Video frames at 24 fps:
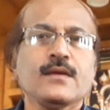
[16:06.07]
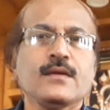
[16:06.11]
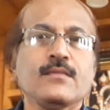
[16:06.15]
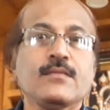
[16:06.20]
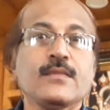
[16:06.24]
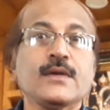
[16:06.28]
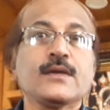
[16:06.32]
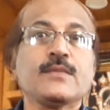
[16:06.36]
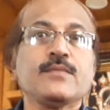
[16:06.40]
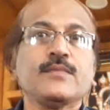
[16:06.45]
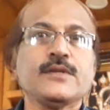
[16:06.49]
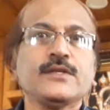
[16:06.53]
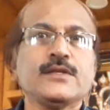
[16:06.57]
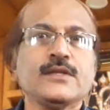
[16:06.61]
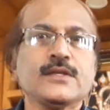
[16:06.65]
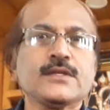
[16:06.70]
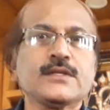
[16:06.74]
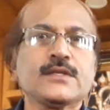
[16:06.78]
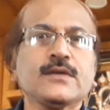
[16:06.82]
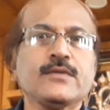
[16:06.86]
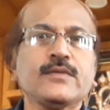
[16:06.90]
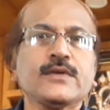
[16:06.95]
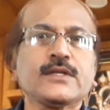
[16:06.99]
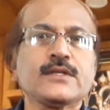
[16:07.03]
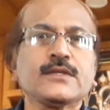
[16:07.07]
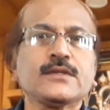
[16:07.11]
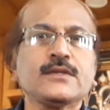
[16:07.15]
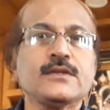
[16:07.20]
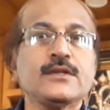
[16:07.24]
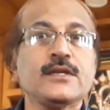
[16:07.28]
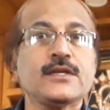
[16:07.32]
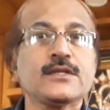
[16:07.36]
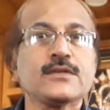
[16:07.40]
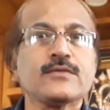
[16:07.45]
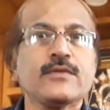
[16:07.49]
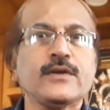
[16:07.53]
But business hours,
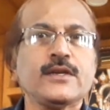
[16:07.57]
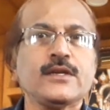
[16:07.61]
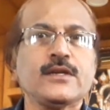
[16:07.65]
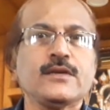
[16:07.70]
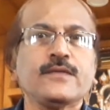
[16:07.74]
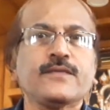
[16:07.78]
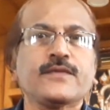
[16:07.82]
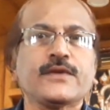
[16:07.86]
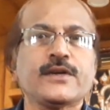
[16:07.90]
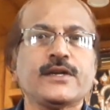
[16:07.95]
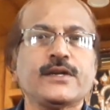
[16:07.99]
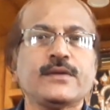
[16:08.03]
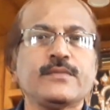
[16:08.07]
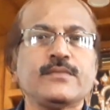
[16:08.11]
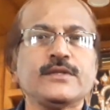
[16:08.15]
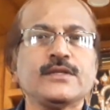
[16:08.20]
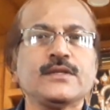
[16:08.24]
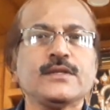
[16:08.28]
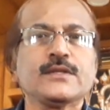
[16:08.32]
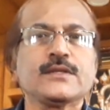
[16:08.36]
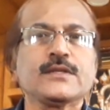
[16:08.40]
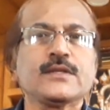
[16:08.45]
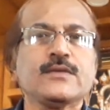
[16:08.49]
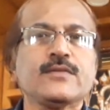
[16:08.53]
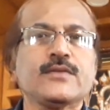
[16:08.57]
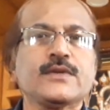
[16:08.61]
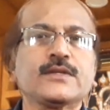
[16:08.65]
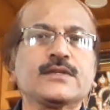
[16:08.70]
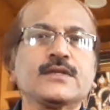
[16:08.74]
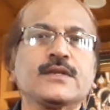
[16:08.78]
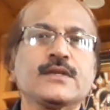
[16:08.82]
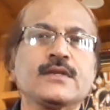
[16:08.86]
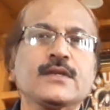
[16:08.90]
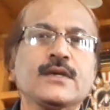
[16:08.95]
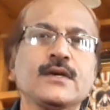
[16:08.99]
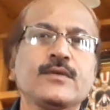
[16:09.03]
that is quite different. Business hours
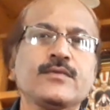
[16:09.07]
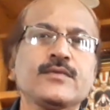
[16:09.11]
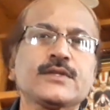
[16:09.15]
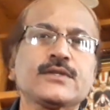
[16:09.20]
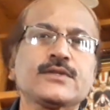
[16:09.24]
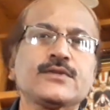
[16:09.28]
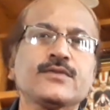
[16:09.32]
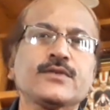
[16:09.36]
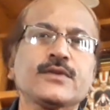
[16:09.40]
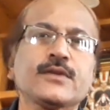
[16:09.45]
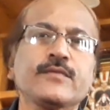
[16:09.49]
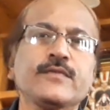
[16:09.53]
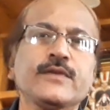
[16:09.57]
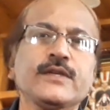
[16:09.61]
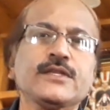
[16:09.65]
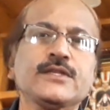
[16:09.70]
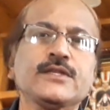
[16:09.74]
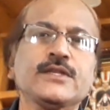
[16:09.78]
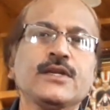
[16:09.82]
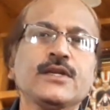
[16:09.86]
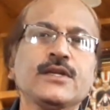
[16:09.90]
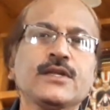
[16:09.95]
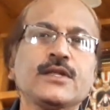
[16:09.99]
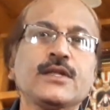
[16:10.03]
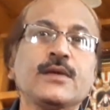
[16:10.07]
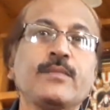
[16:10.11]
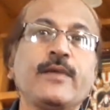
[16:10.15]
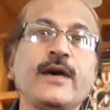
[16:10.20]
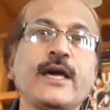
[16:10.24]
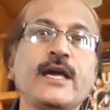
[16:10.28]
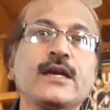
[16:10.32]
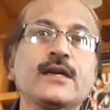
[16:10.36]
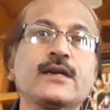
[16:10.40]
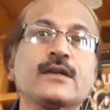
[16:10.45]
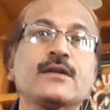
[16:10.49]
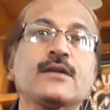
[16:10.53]
are the hours during which the
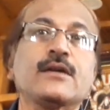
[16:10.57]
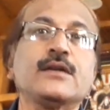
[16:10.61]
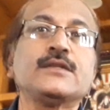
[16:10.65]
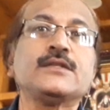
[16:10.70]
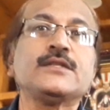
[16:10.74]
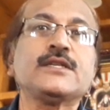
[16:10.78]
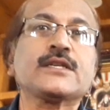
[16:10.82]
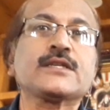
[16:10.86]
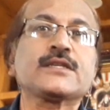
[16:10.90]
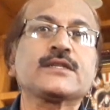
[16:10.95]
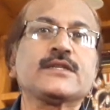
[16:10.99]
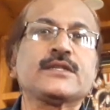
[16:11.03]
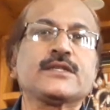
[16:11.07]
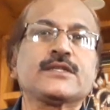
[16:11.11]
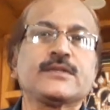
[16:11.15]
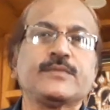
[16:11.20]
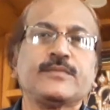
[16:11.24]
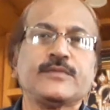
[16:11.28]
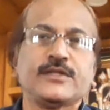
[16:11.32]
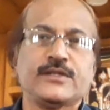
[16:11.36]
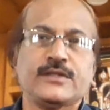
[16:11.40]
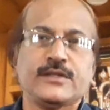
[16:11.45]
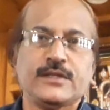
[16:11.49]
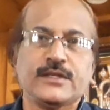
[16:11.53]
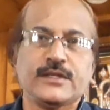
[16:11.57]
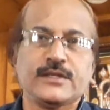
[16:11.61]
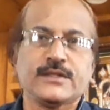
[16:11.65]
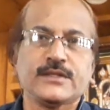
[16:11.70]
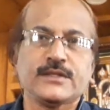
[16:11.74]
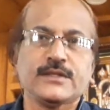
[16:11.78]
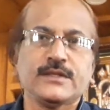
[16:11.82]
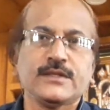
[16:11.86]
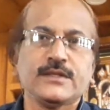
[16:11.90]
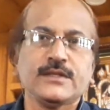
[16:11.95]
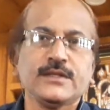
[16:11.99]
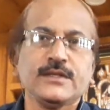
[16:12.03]
bank transacts its business.